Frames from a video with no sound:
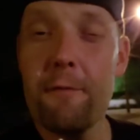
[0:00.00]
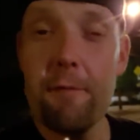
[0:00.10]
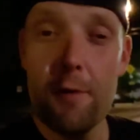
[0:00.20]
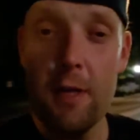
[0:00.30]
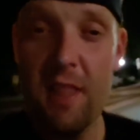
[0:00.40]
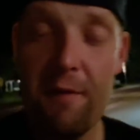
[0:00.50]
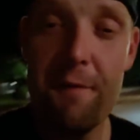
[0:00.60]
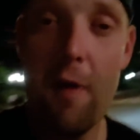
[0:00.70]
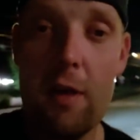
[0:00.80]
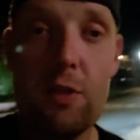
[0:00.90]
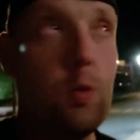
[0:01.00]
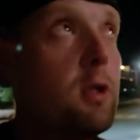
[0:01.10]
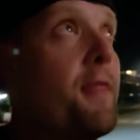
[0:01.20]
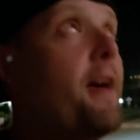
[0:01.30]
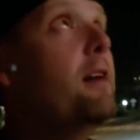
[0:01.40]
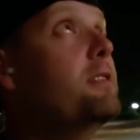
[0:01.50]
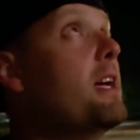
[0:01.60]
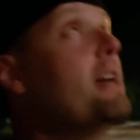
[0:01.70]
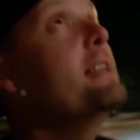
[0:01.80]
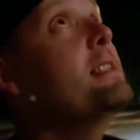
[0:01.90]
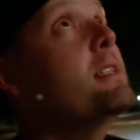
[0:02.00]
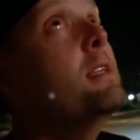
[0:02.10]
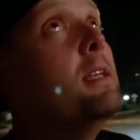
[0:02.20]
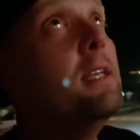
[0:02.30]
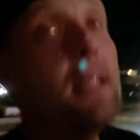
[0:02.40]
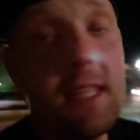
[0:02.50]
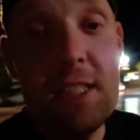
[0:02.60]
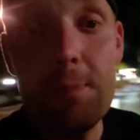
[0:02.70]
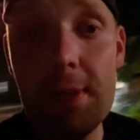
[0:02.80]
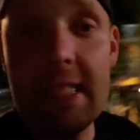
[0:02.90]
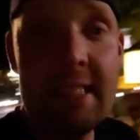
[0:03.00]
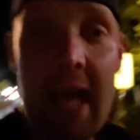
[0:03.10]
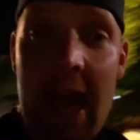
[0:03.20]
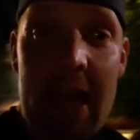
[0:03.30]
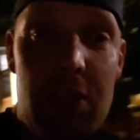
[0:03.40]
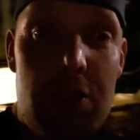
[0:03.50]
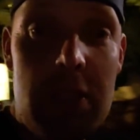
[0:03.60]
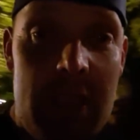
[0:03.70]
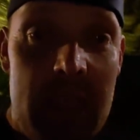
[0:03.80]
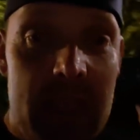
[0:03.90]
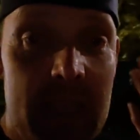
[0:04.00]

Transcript: front of the Farnsworth house, guys. This place actually